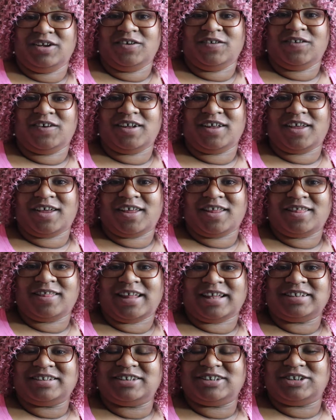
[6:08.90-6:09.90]
Well,
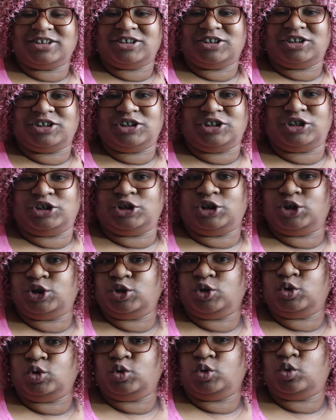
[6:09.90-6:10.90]
that's a
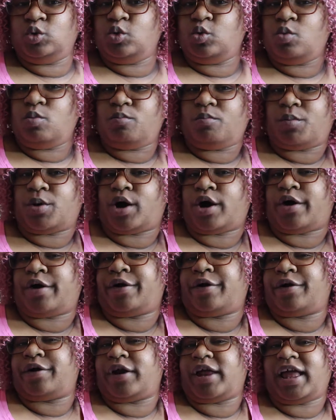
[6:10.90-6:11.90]

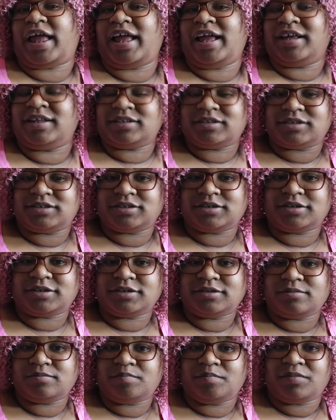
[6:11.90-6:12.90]
two-part
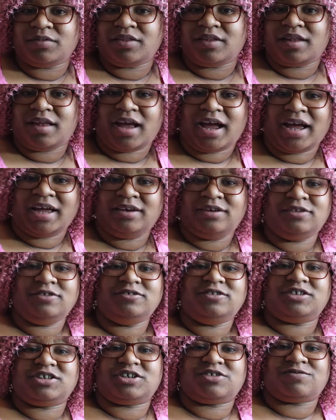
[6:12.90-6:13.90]
answer. I
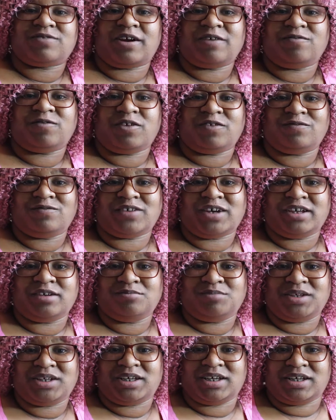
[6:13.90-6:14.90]
do just write for
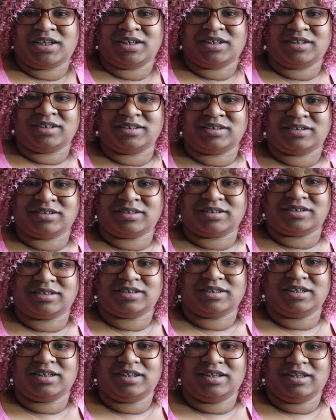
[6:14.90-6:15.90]
fun because,
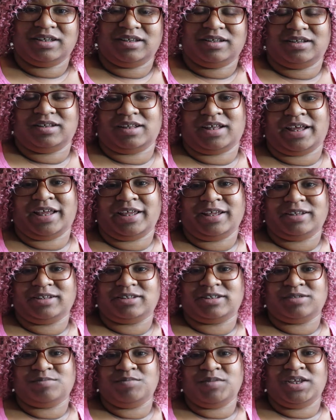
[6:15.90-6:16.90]
like,
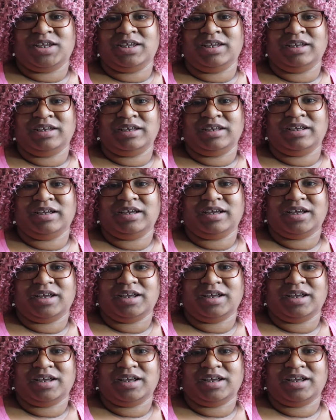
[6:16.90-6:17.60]
to me,